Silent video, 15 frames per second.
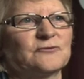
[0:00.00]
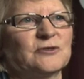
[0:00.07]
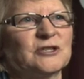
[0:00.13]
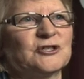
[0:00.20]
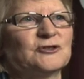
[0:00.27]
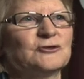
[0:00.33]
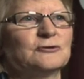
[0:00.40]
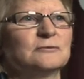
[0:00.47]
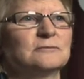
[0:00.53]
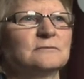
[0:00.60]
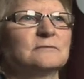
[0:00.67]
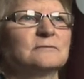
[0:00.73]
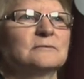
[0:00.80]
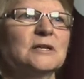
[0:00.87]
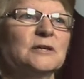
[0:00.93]
regional
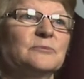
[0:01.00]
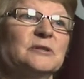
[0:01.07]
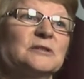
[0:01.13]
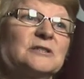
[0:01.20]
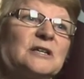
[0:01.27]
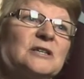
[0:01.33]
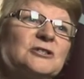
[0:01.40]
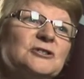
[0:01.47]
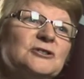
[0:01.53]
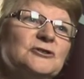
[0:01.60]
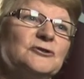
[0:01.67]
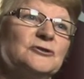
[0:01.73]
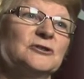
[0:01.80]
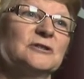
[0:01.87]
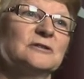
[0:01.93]
rehabilitation
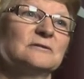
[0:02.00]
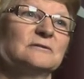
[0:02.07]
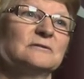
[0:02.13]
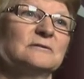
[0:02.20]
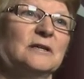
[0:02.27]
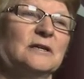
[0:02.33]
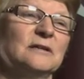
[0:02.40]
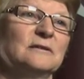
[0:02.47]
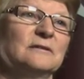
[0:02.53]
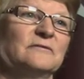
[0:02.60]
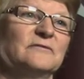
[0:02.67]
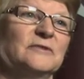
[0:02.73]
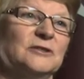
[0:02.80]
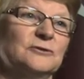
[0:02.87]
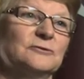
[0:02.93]
unit
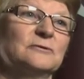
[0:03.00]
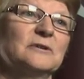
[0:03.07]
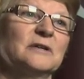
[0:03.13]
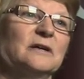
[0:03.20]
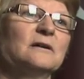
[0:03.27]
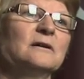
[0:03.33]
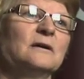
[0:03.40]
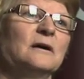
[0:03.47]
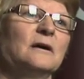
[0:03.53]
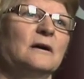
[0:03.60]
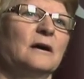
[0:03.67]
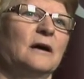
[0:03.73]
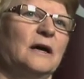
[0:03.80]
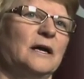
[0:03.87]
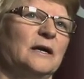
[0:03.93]
in Victoria,
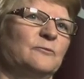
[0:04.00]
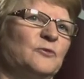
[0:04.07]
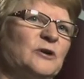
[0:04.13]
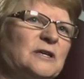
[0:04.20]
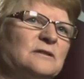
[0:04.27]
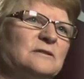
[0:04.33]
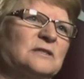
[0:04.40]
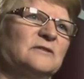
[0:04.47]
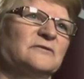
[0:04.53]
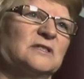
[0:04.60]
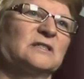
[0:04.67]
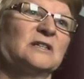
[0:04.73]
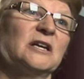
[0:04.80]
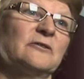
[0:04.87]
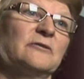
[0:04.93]
and we
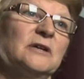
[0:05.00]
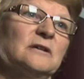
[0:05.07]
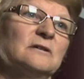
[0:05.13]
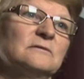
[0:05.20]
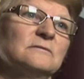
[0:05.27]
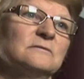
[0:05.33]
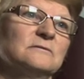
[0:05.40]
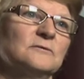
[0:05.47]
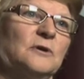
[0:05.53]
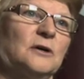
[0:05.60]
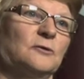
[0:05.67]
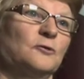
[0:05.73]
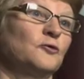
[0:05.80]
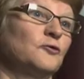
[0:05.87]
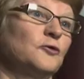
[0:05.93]
service an area,
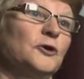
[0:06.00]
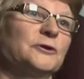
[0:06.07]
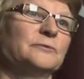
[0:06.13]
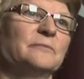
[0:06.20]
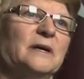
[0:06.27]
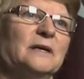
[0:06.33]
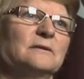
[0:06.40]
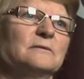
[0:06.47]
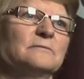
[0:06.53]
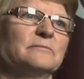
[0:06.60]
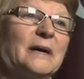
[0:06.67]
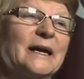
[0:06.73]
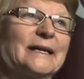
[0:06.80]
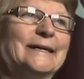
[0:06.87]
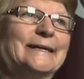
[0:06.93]
or Loddon
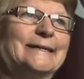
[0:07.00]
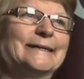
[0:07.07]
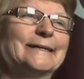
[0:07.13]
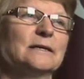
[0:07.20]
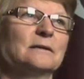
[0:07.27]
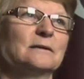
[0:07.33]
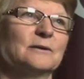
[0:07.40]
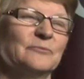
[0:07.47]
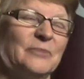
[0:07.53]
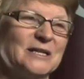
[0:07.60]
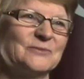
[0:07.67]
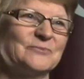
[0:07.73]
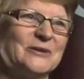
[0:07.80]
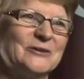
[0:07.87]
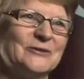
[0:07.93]
Mallee
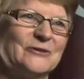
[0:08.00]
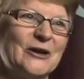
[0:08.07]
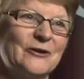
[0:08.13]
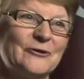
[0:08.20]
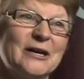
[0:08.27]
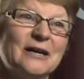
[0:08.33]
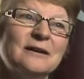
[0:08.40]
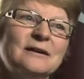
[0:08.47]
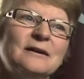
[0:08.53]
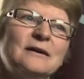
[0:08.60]
Campaspe area.